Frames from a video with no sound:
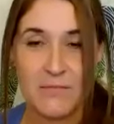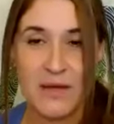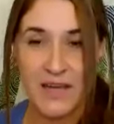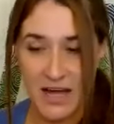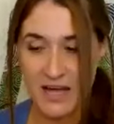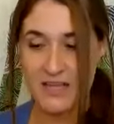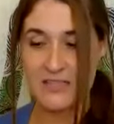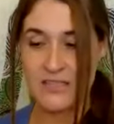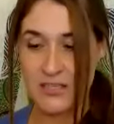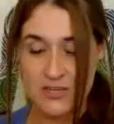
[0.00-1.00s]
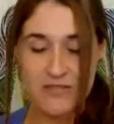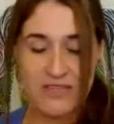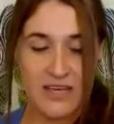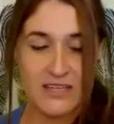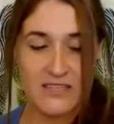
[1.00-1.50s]
Because the truth
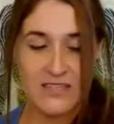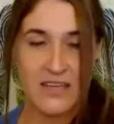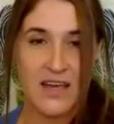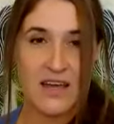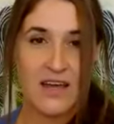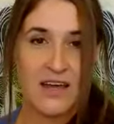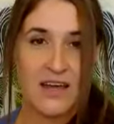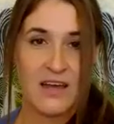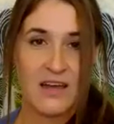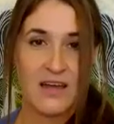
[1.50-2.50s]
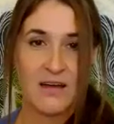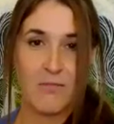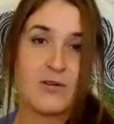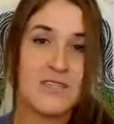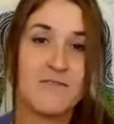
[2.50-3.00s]
is,
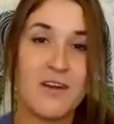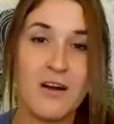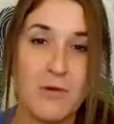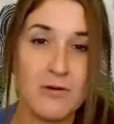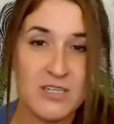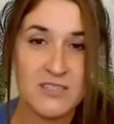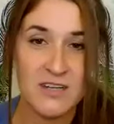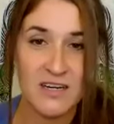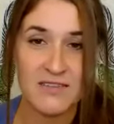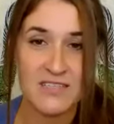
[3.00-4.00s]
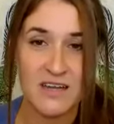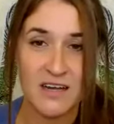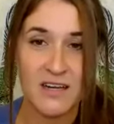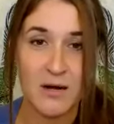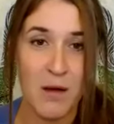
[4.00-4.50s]
most of your emotions aren't even
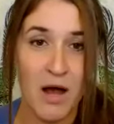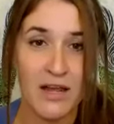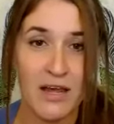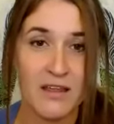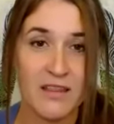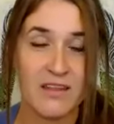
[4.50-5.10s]
stuck in your body.